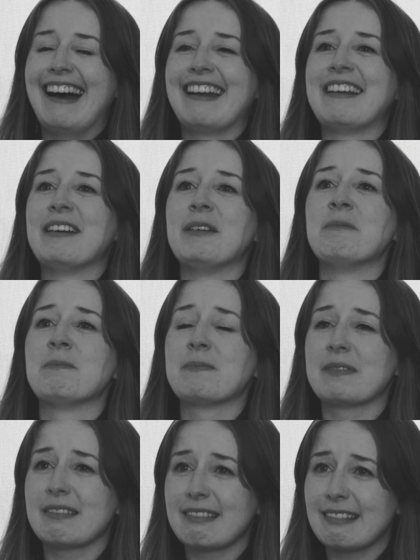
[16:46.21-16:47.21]
and
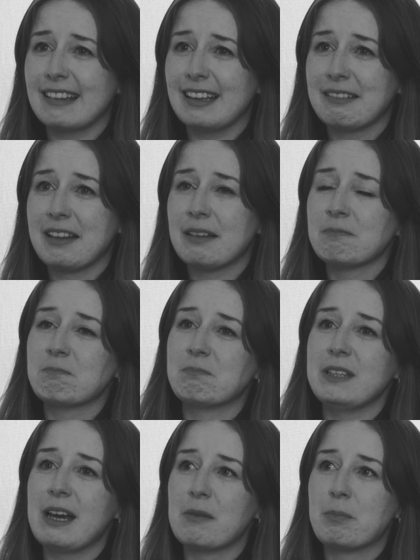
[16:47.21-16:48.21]
um, and then
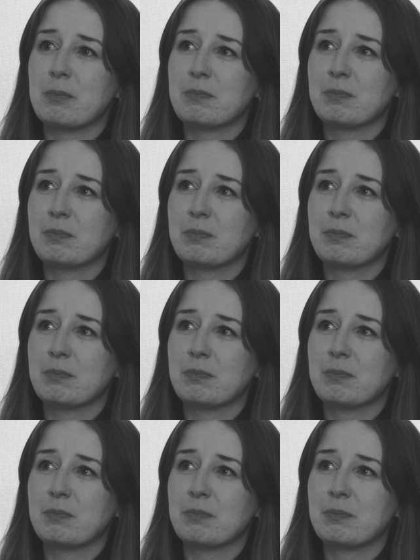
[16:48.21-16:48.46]
yeah,